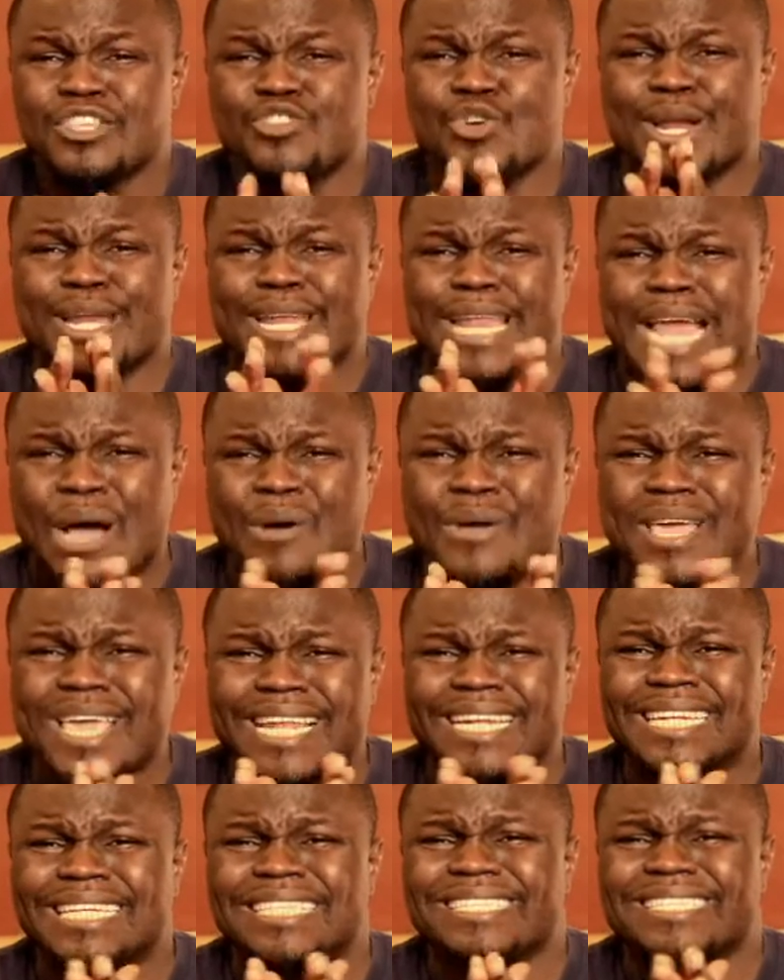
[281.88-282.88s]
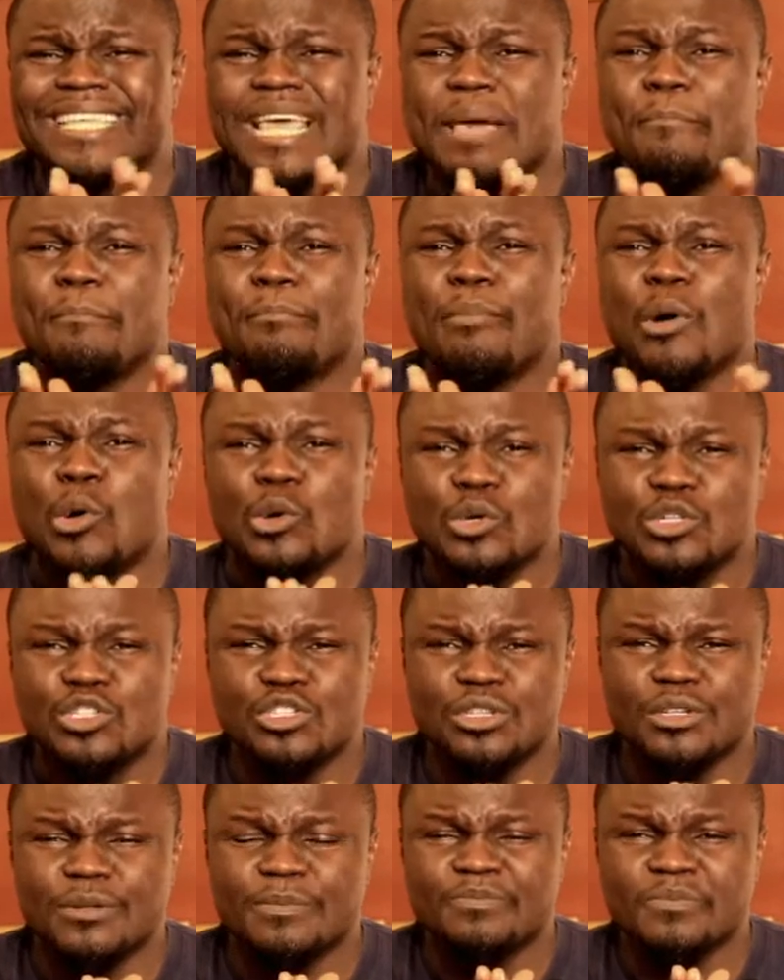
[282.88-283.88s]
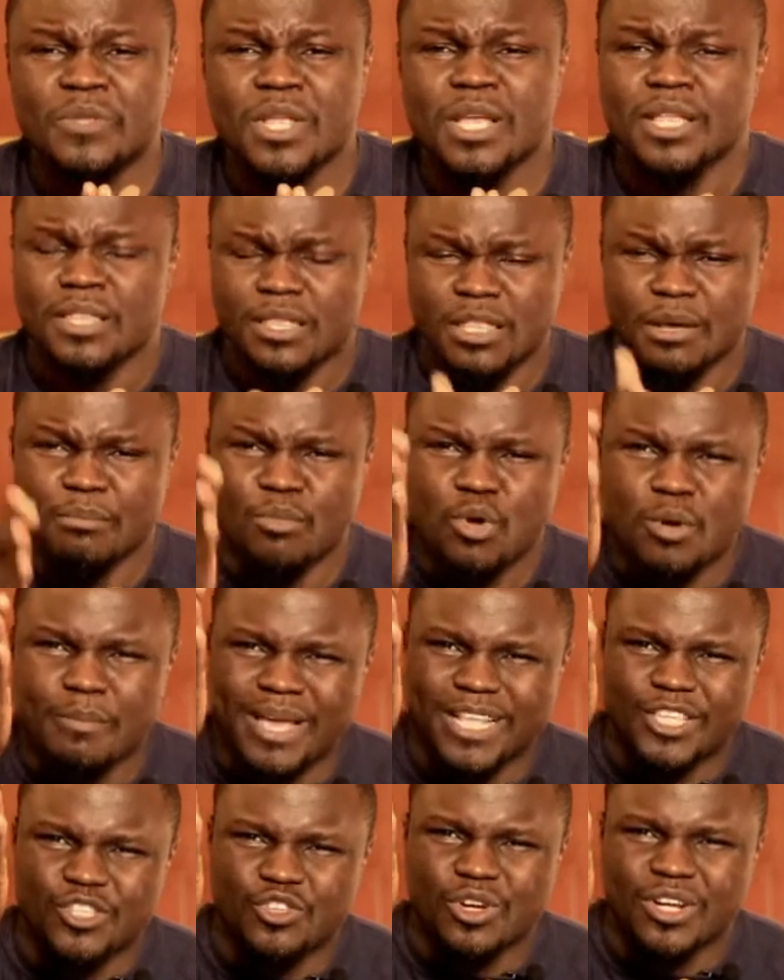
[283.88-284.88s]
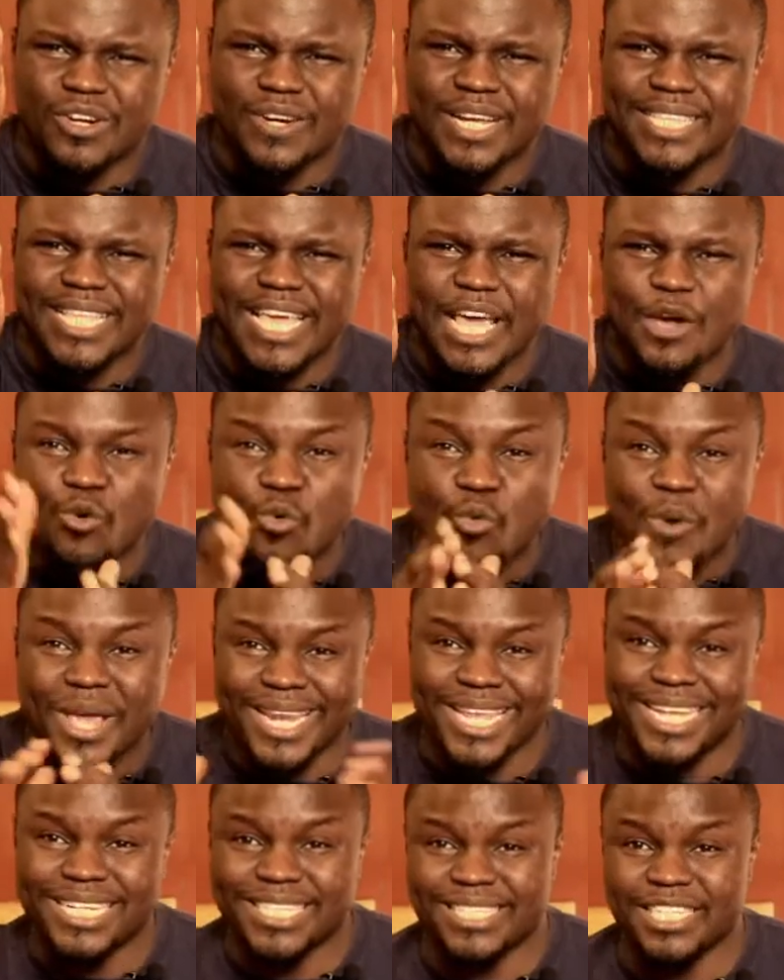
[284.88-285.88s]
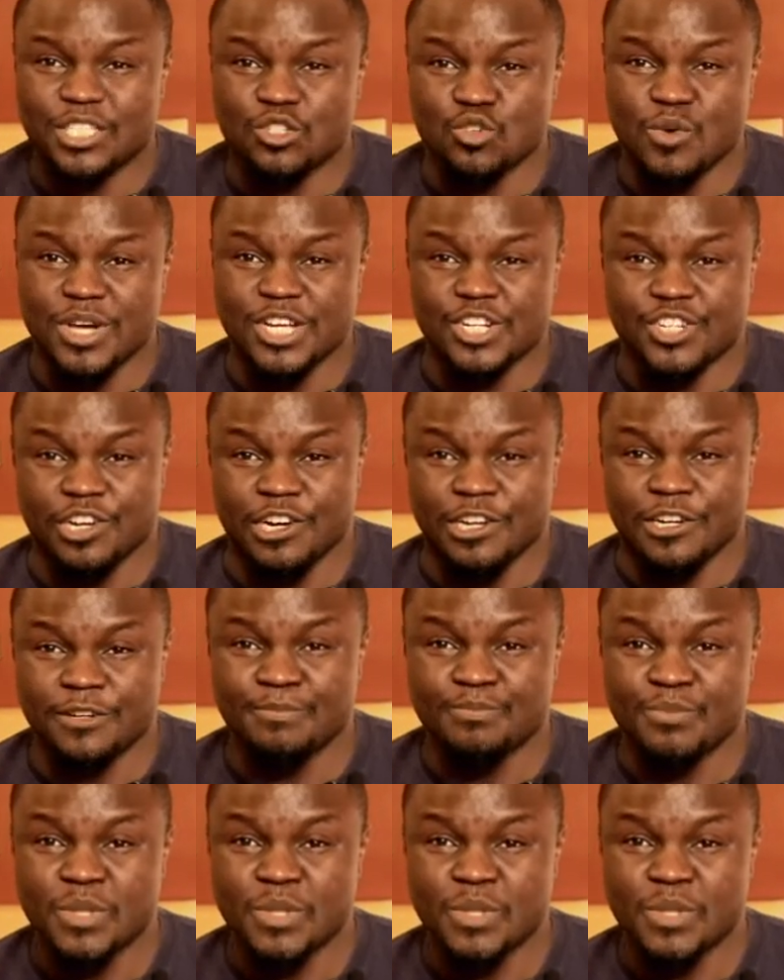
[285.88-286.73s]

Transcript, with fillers: You're now in the same boat. The moment you create a winning situation,